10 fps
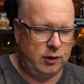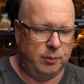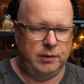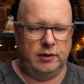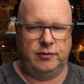
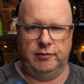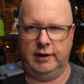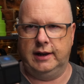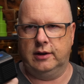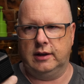couple of
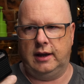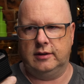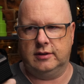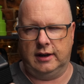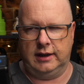really good
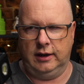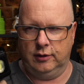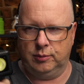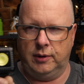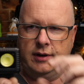lights that I
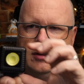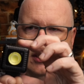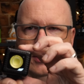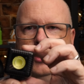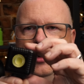use. One is a
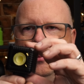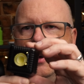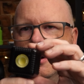Lume